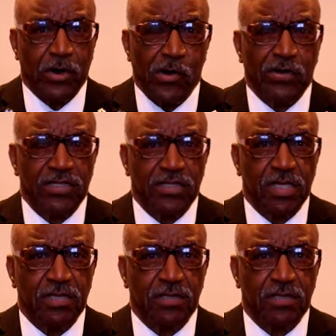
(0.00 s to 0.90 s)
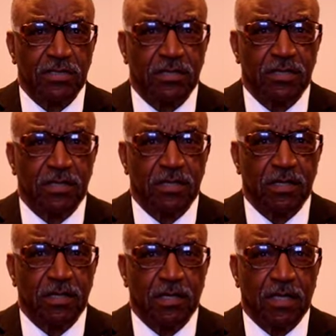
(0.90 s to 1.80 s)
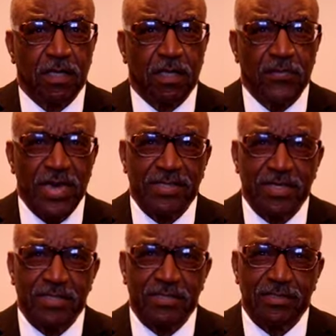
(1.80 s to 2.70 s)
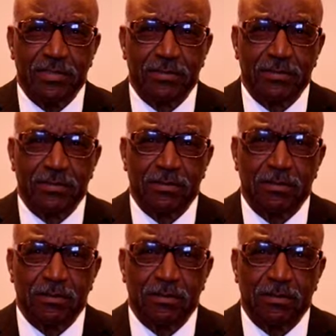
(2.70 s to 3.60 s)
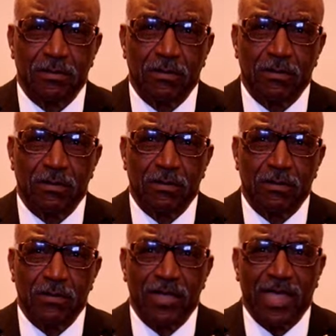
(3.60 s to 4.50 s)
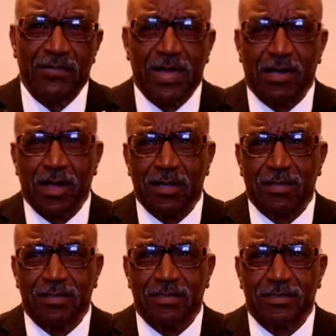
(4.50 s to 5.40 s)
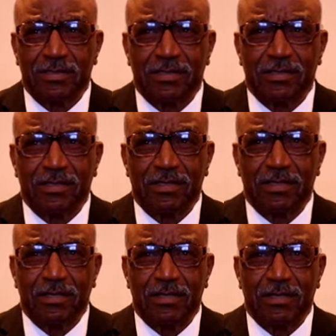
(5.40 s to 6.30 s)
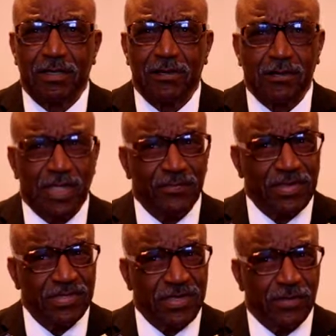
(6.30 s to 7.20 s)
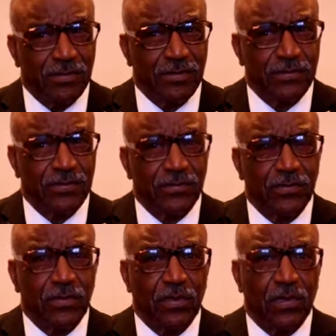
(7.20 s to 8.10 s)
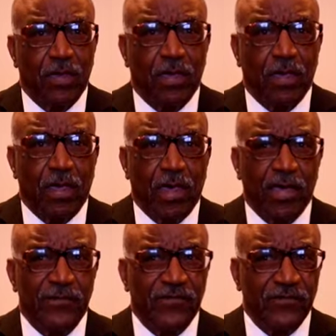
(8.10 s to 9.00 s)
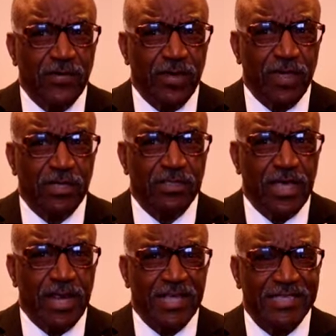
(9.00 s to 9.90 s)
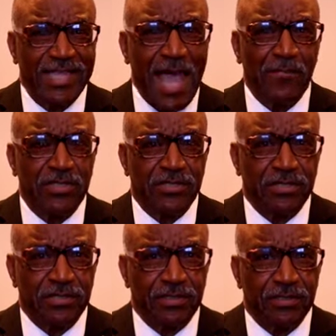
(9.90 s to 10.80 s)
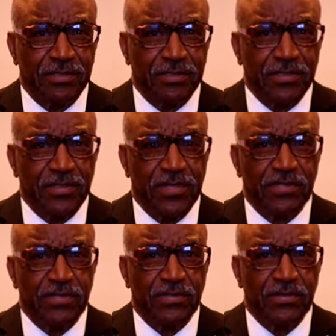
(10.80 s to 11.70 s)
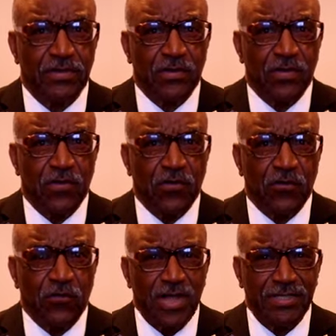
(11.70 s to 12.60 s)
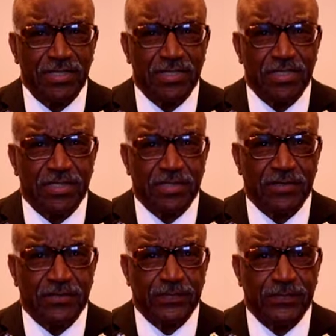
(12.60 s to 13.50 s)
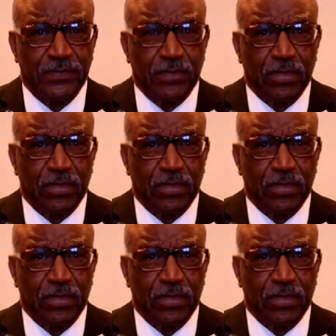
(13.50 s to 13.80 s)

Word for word: or the early 60s, Commander Henson didn't look at my color. He looked at my skills. Yes. And, and, and establishing this wrestling team,